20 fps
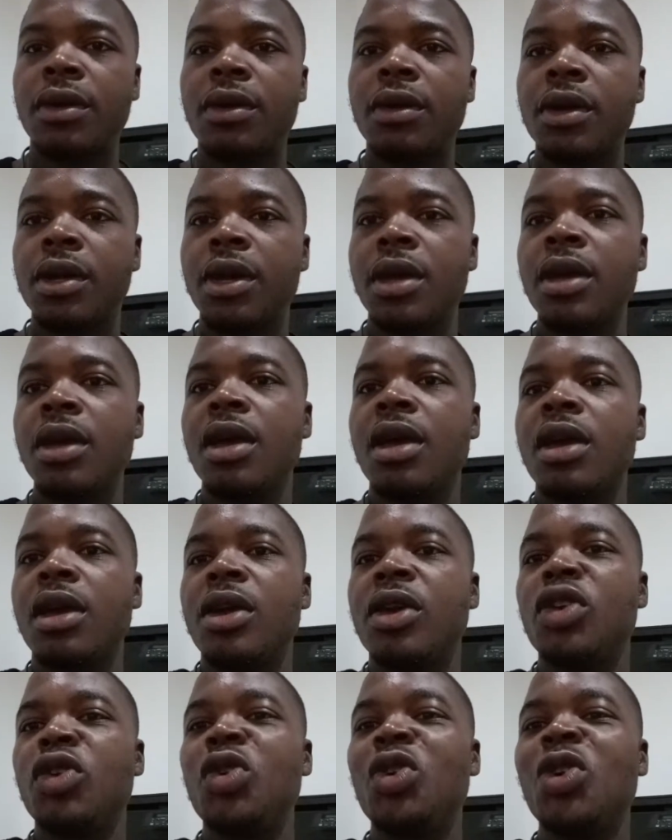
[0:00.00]
Okay,
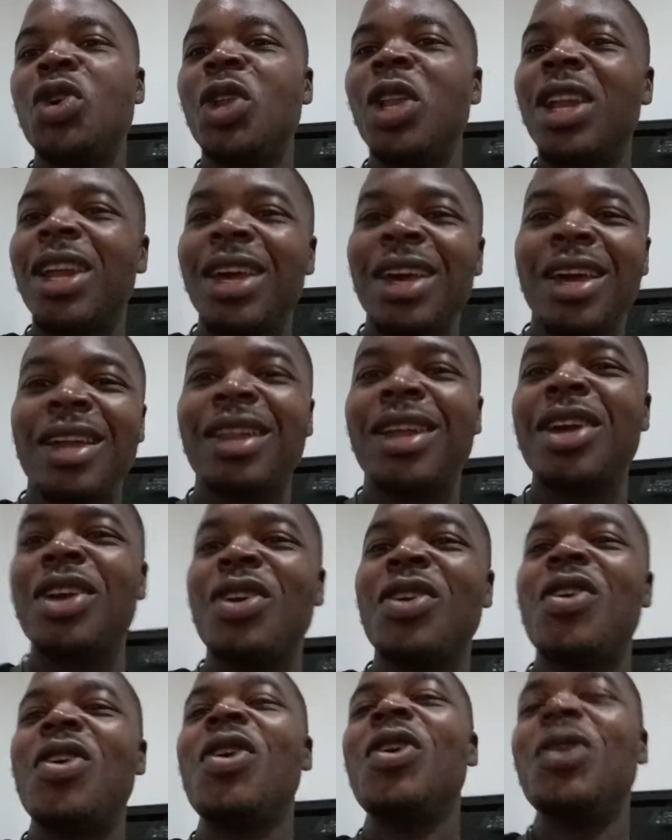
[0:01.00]
you don't learn and
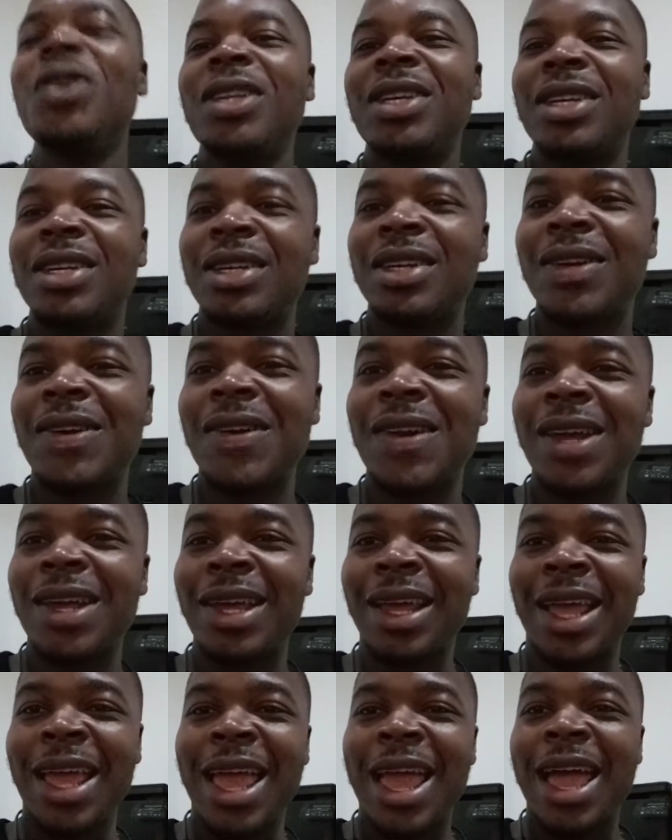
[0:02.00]
you hold it,
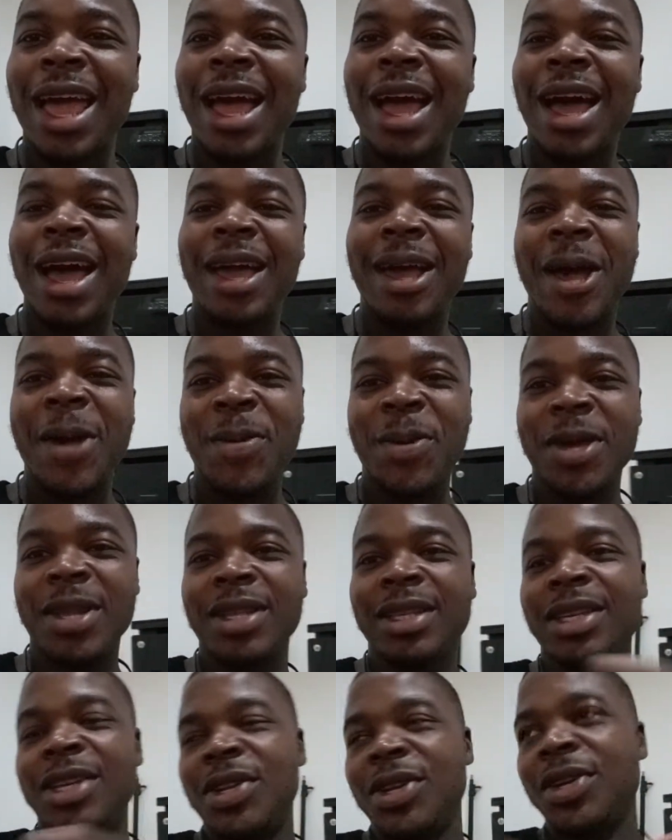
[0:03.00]
right? I mean,